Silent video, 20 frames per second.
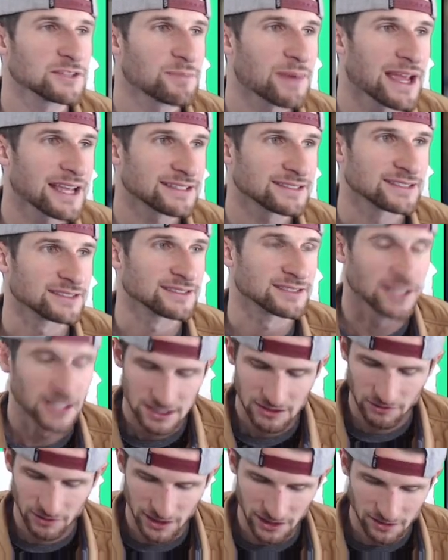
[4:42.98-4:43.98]
bases?
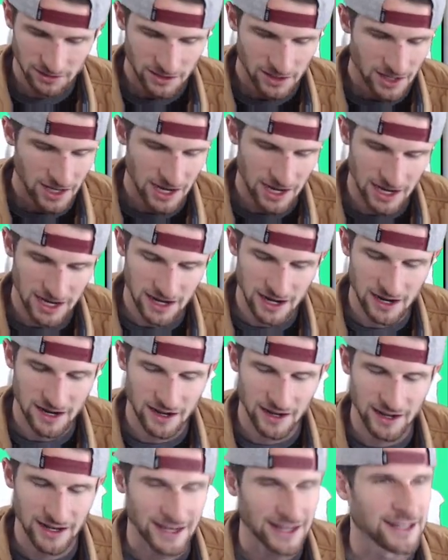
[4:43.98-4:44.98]
Well,
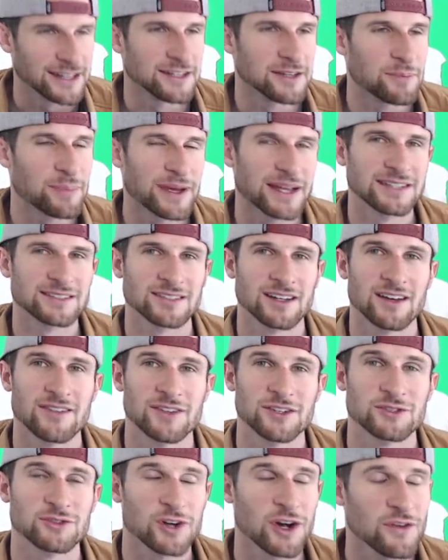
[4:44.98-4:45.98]
it depends
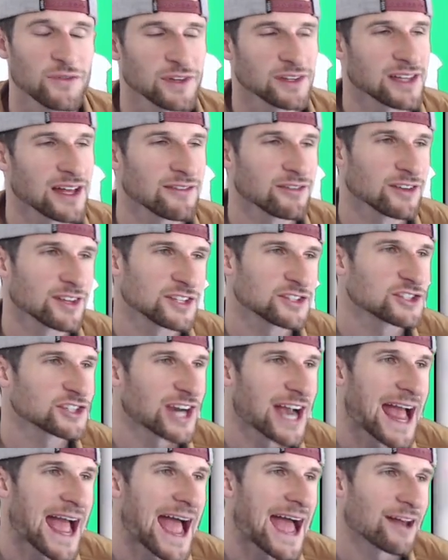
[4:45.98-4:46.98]
on the trophy level that
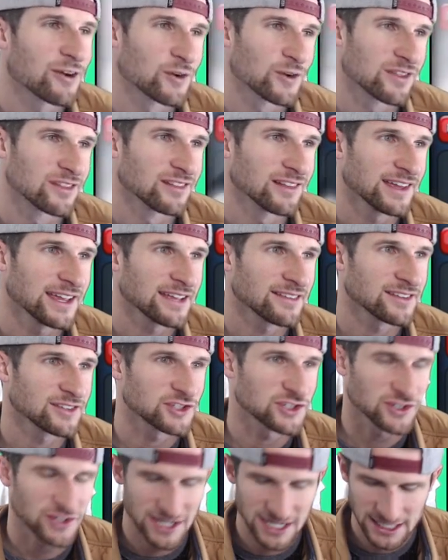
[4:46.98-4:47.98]
you're at or the league
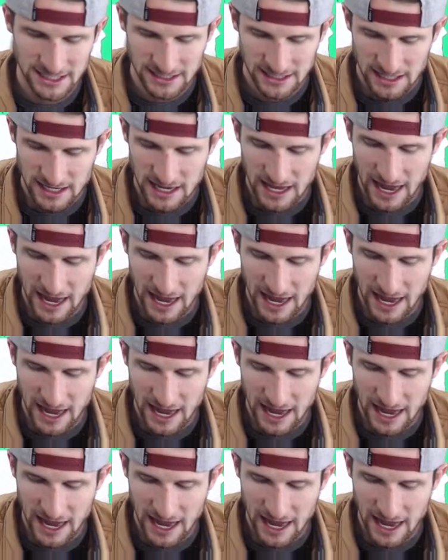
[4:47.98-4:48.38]
that you're in,